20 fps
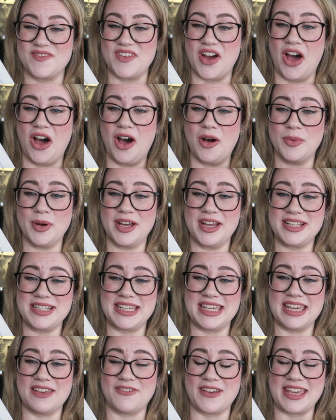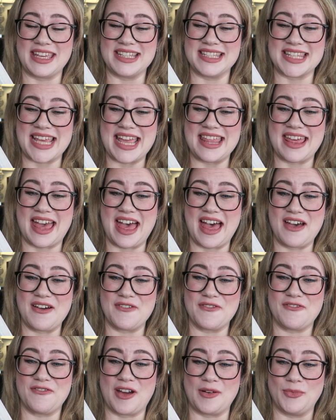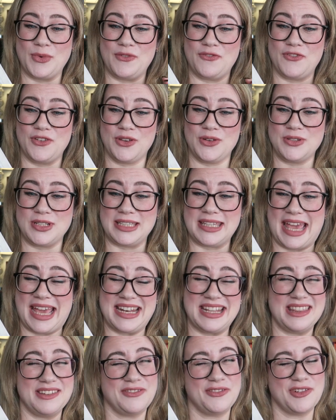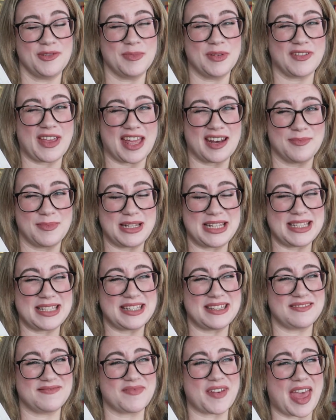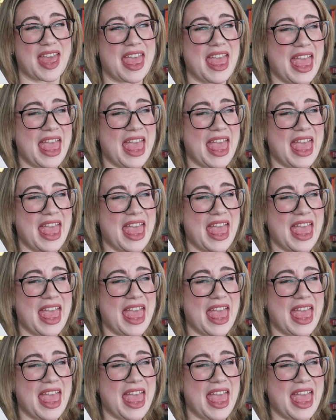R-wording, if I can say that, fun with food, again in the form of cannibalism,